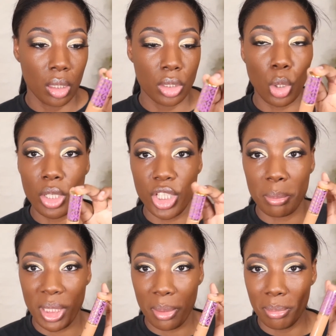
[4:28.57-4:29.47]
Tarte
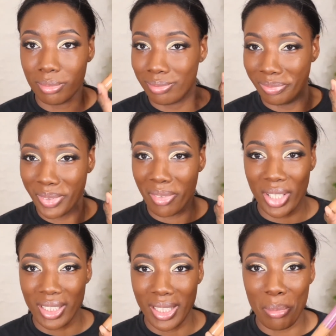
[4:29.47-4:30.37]
Shape Tape. I
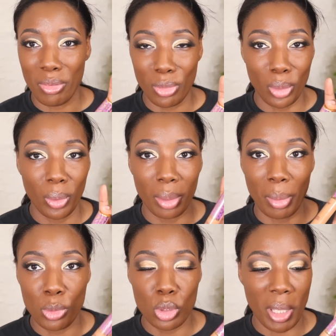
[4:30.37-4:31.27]
forgot the name of it real quick. I'm
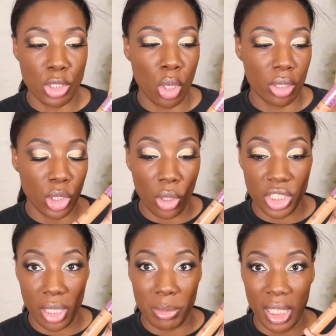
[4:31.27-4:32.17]
gonna use my Tarte
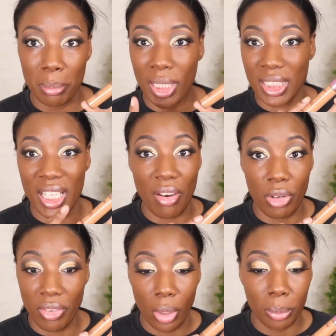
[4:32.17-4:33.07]
Shape Tape because it never
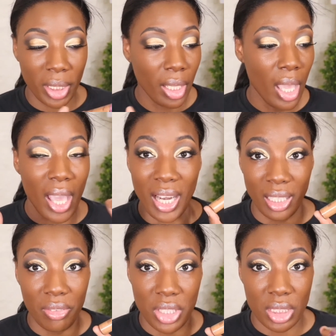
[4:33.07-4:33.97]
failed me, and I
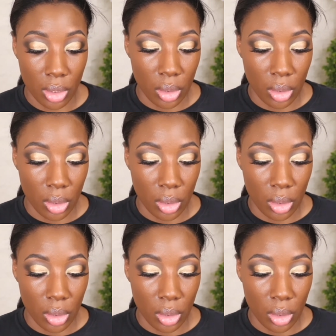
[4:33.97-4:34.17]
love this.